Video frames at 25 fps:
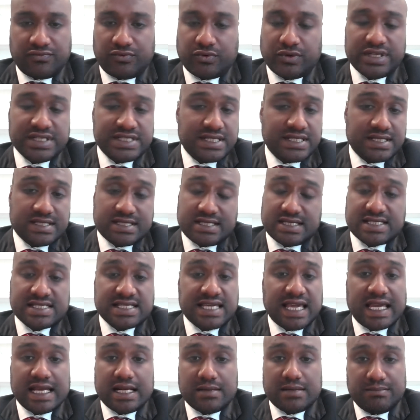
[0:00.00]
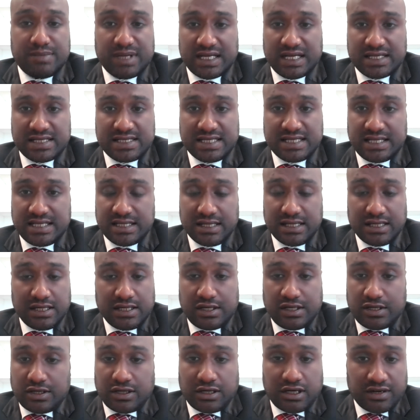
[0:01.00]
for instance, the scalability
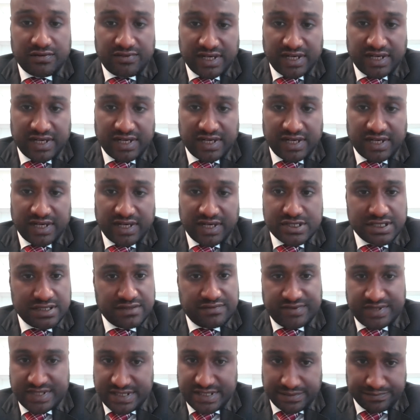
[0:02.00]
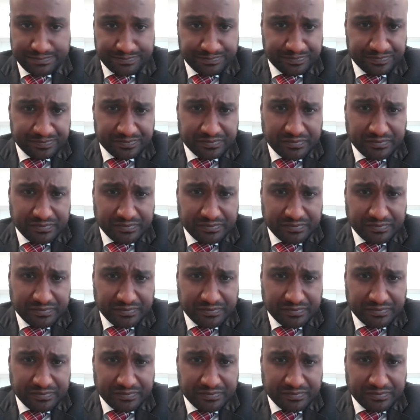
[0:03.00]
of a cloud service.